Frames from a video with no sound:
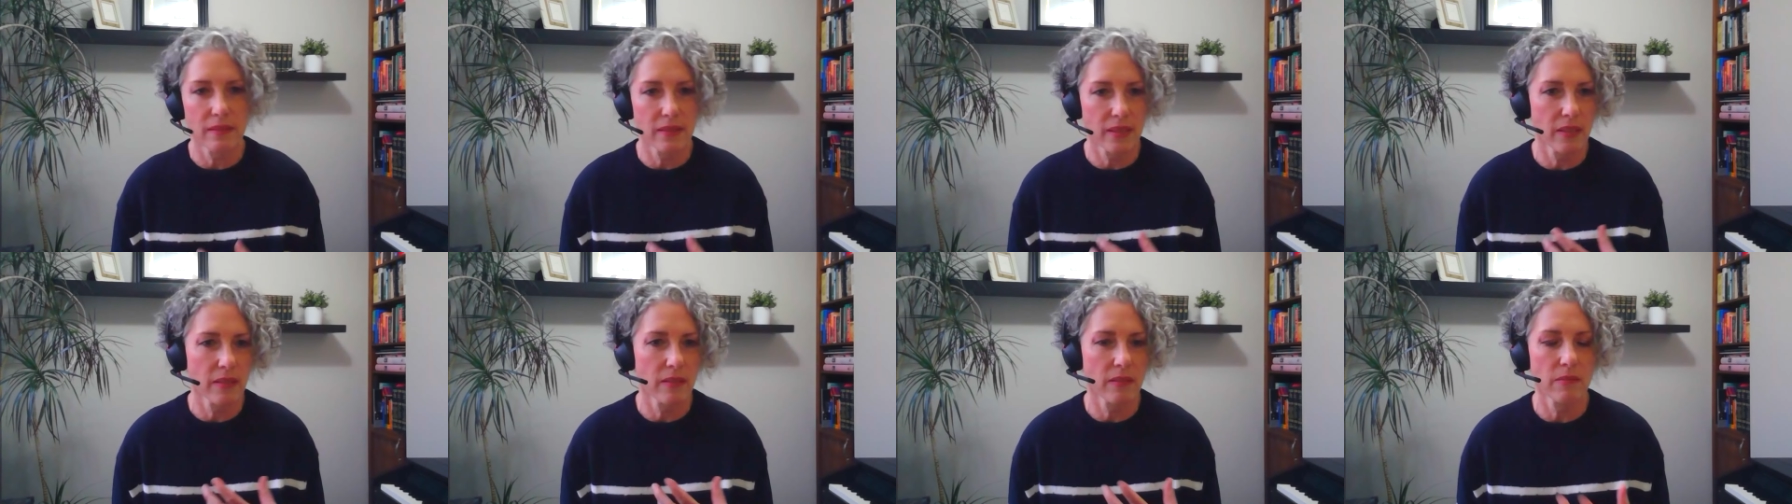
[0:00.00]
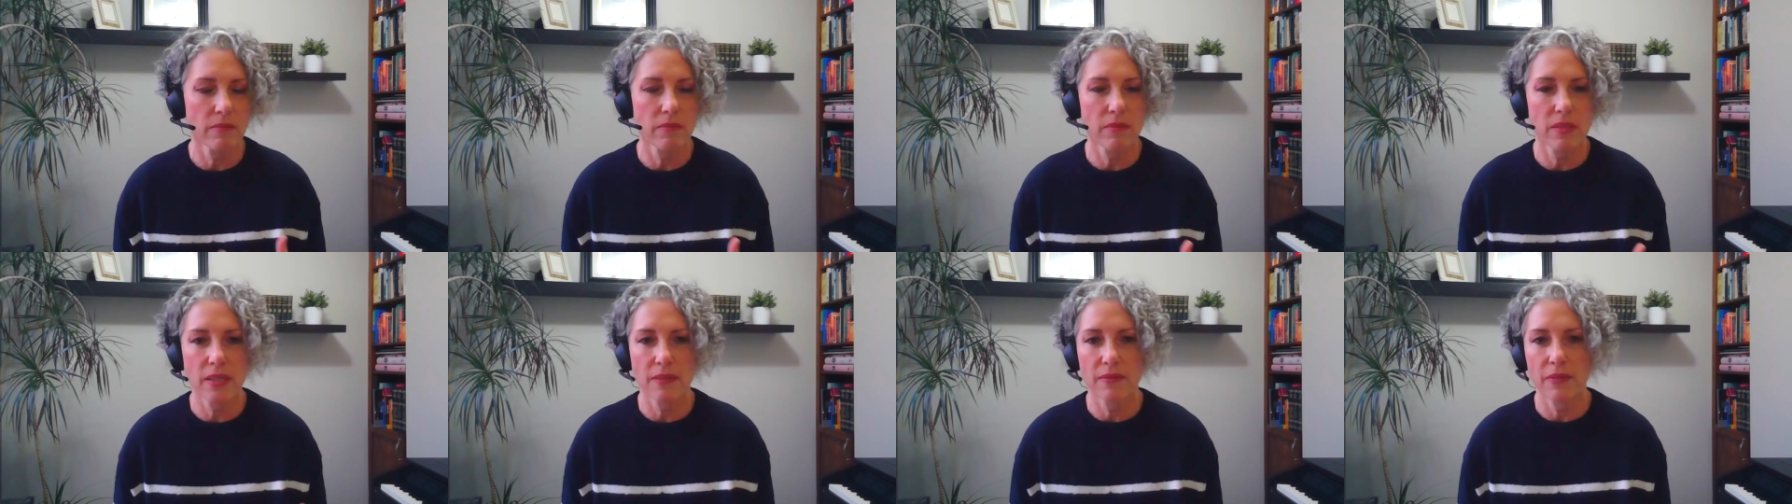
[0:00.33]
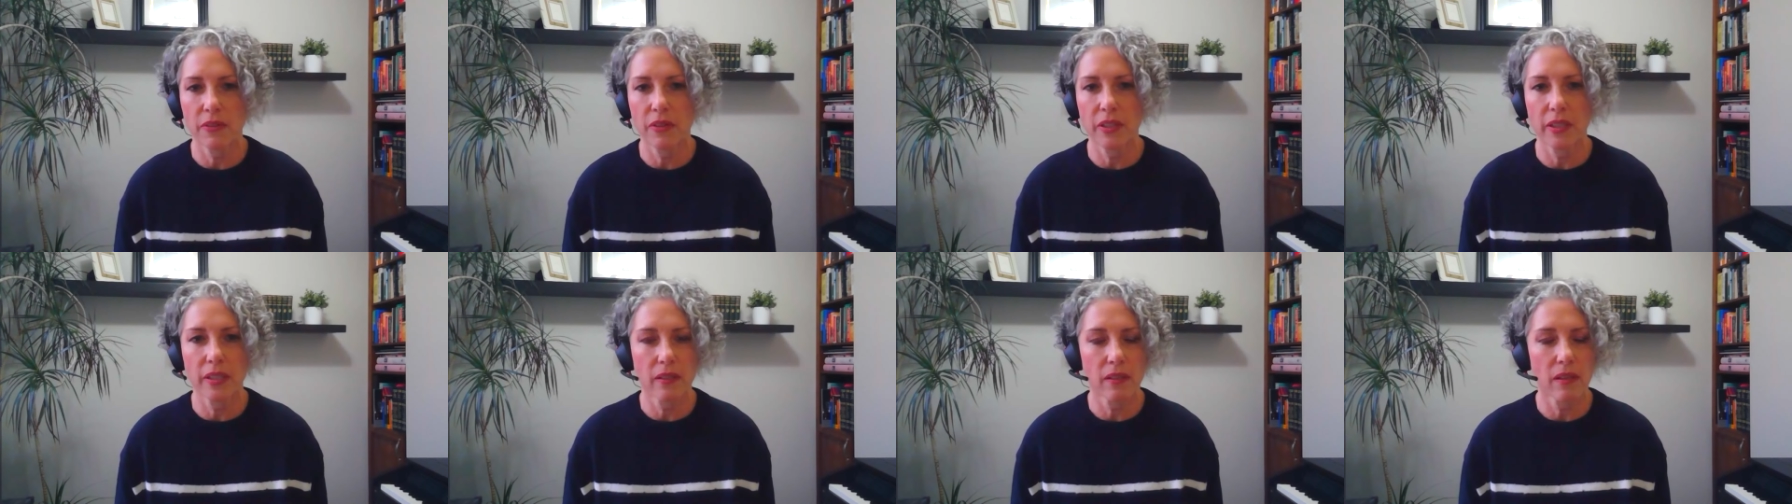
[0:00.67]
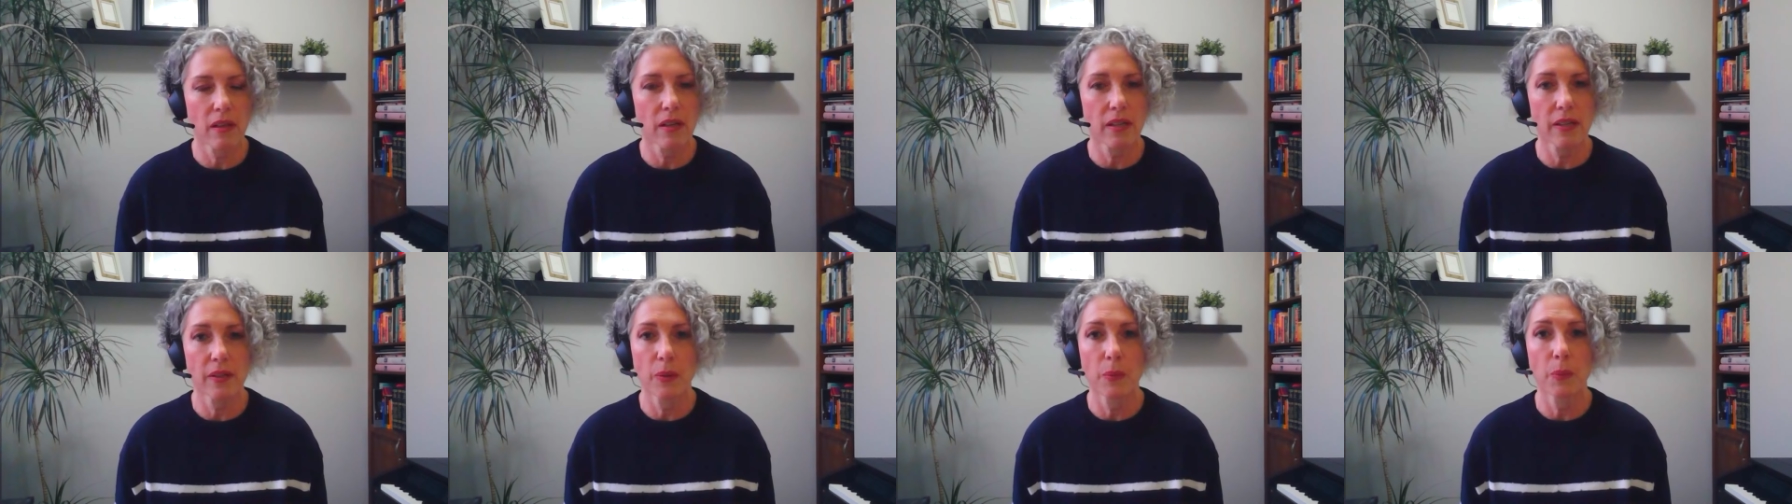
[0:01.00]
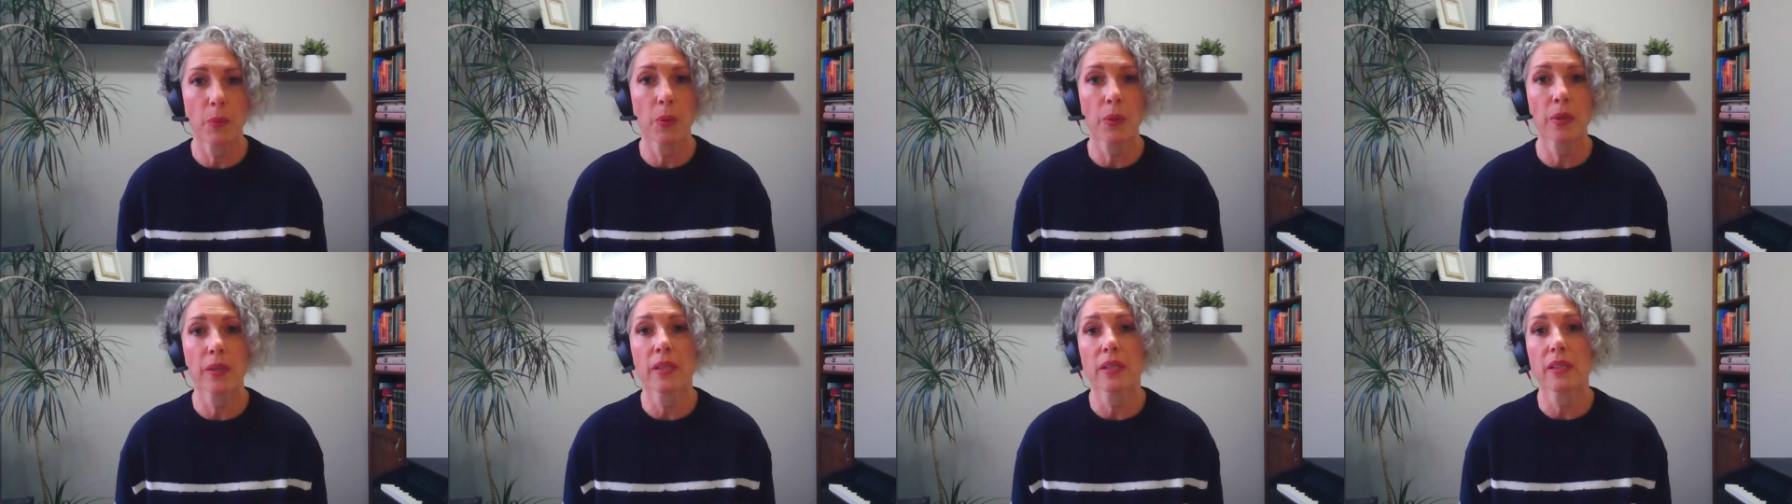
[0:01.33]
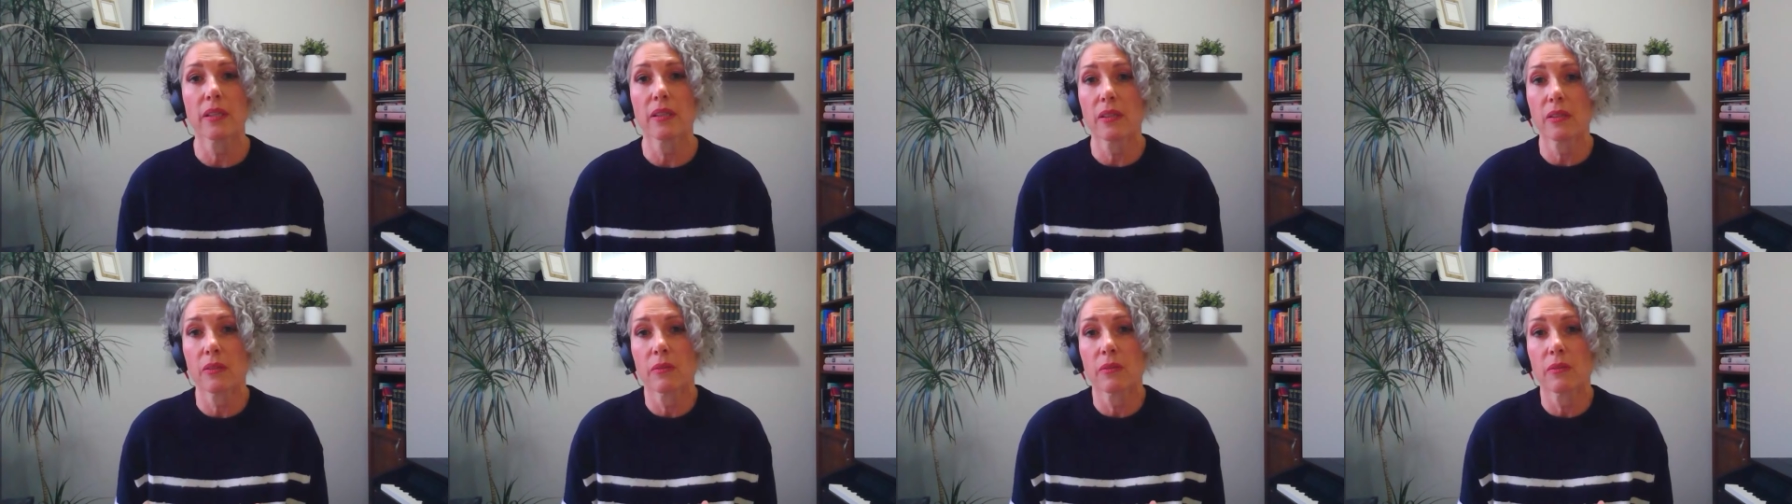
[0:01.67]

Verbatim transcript: you know, 7 or 8 o'clock in the morning.